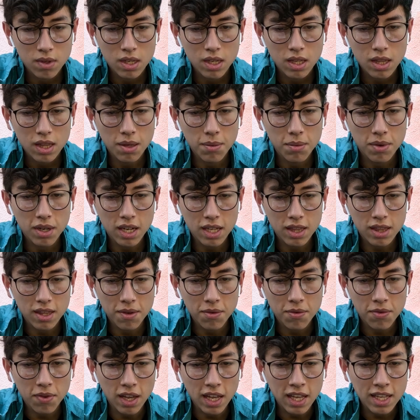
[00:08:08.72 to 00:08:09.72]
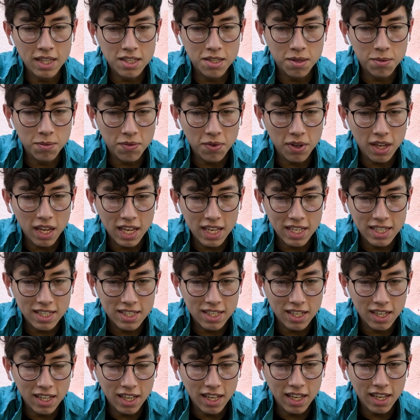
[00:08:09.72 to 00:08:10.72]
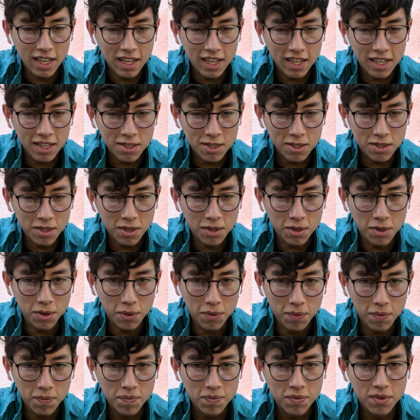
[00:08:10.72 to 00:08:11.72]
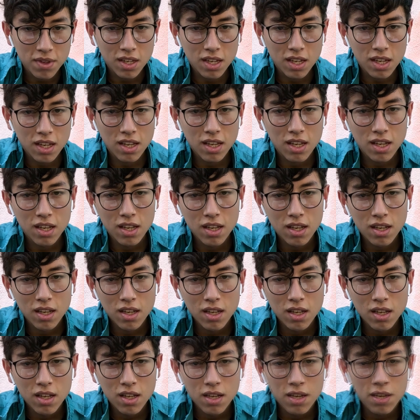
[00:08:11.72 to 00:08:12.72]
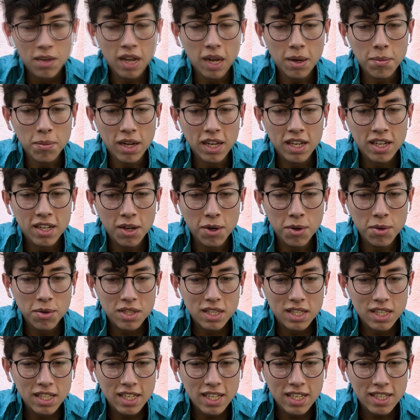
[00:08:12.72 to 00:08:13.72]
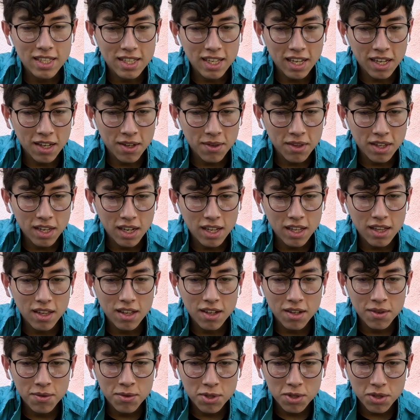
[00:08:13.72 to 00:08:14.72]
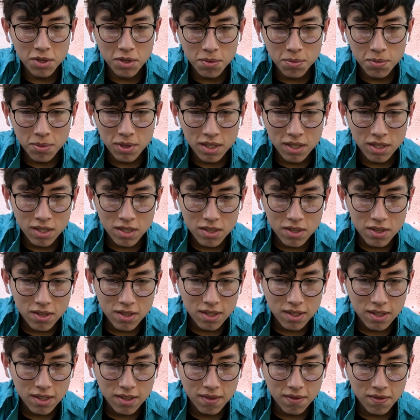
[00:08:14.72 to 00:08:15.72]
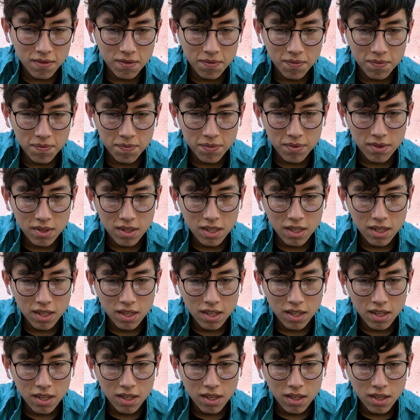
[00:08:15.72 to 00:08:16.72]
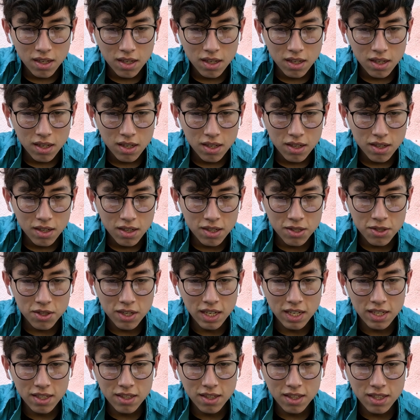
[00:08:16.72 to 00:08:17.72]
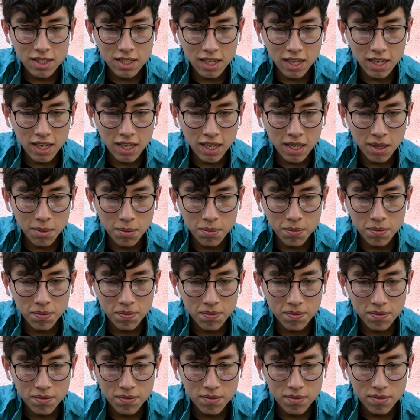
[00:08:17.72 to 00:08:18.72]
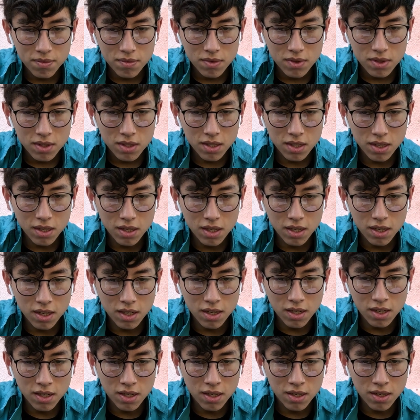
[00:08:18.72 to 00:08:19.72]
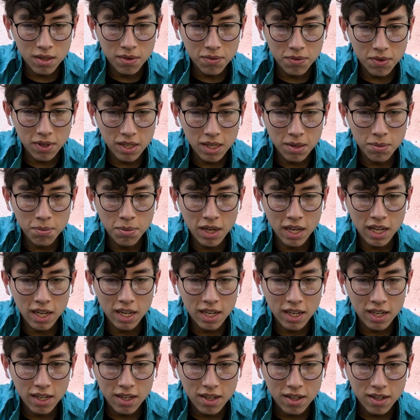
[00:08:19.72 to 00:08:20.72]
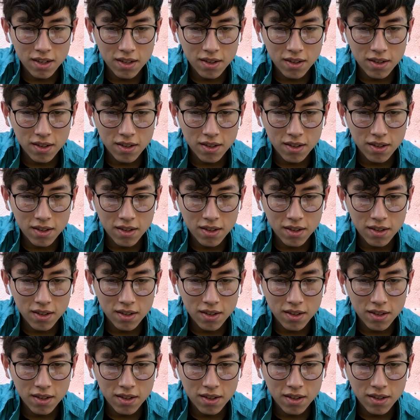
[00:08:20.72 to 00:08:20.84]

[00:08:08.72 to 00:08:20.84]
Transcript: Then we got the phantom phase delay, so we got my ghostly sound that I love so much. You can change the time, turn it on, feedback,